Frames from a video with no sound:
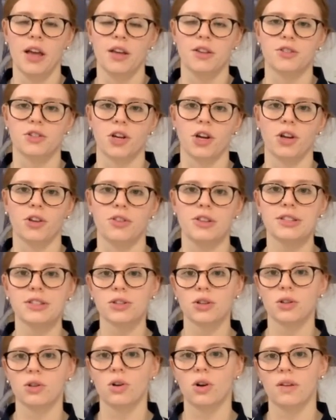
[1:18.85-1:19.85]
So this
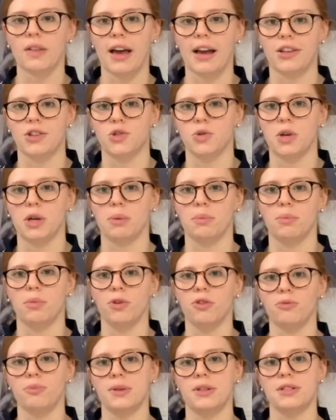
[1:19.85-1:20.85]
could look like doing
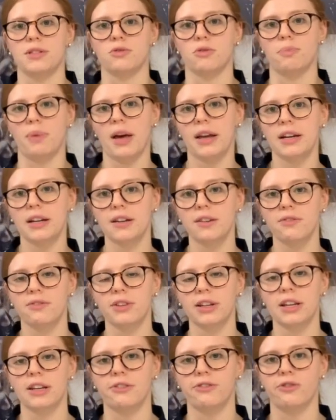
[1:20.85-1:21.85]
movements
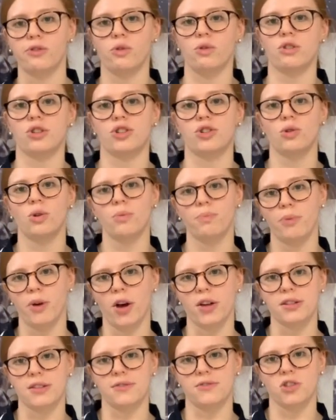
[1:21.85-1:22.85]
repetitively for short
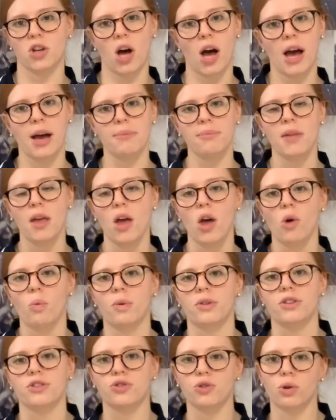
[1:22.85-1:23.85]
bursts of time
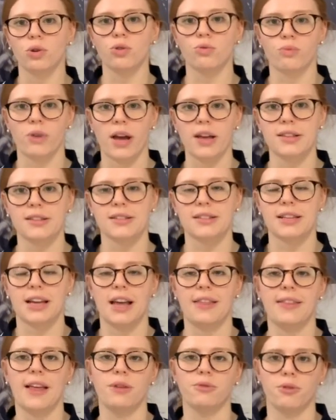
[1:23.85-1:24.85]
with a shorter rest
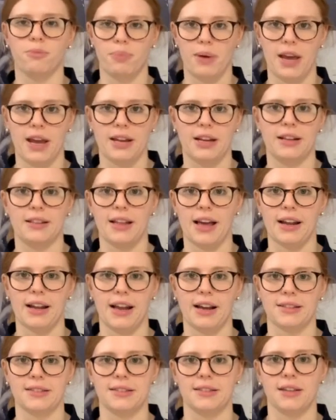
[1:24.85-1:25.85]
and then repeating that
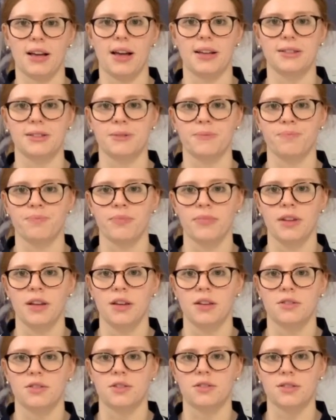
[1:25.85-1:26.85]
exercise.
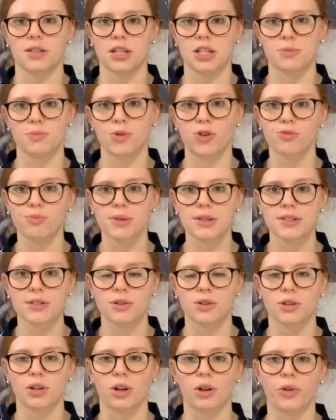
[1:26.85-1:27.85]
So such movements
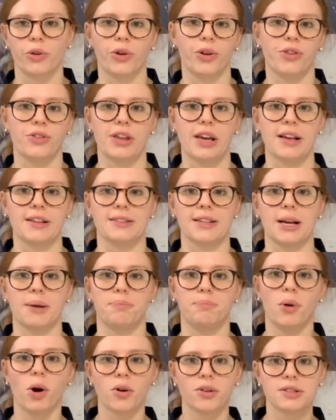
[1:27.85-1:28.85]
could include things
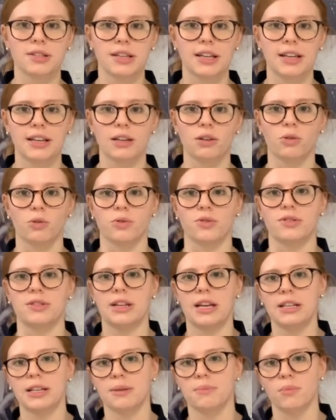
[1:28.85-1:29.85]
like boxing or
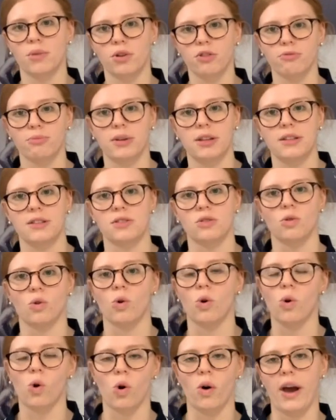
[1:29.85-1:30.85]
seated movements or
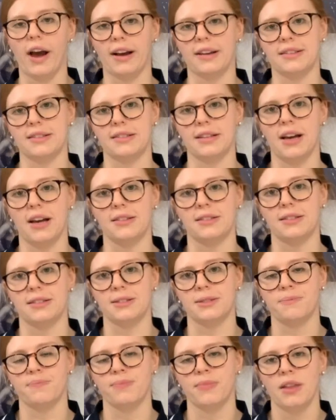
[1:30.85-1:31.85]
core exercises.